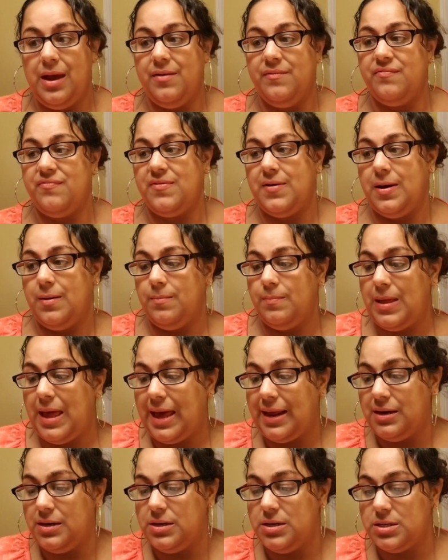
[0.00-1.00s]
I've
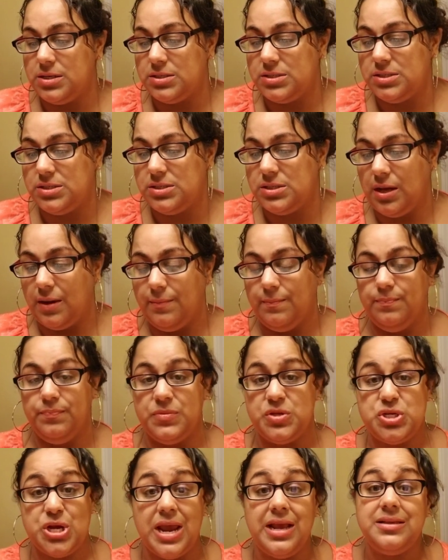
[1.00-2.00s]
added
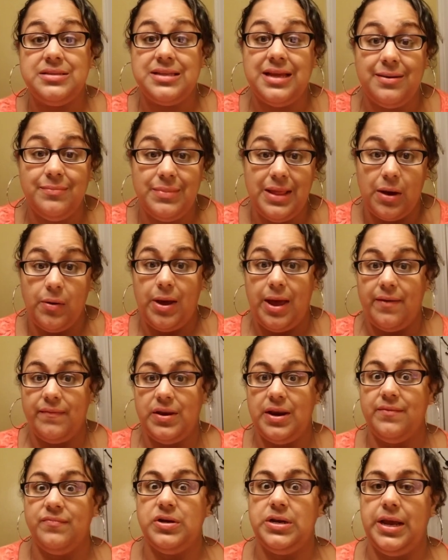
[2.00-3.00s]
some shakes that I'm now
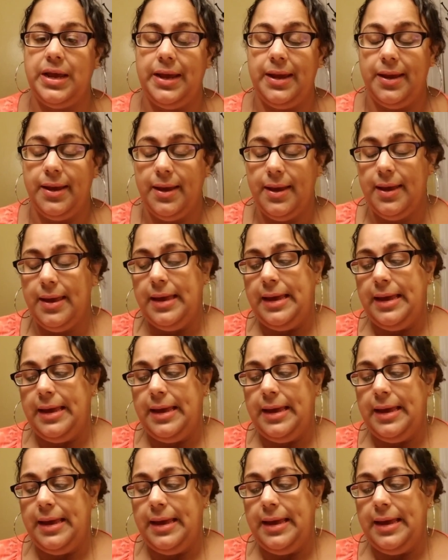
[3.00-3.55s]
having every day